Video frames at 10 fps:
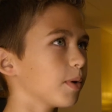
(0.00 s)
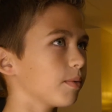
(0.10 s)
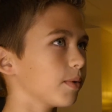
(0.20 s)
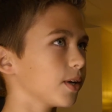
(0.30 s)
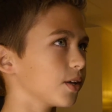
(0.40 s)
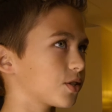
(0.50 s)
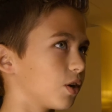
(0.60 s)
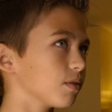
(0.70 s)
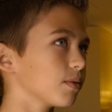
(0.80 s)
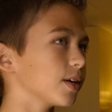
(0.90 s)
but when it's
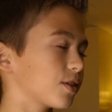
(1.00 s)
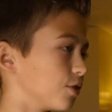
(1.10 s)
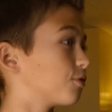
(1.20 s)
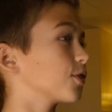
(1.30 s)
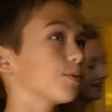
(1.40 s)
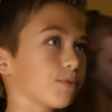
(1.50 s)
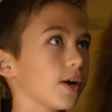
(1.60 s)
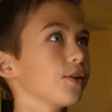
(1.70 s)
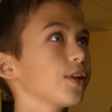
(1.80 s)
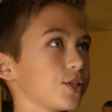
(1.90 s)
over with, you feel
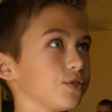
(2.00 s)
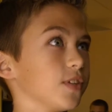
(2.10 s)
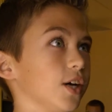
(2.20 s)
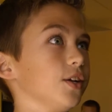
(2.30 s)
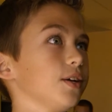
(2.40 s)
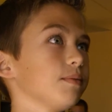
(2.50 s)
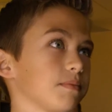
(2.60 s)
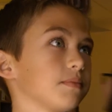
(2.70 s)
proud that you've done it.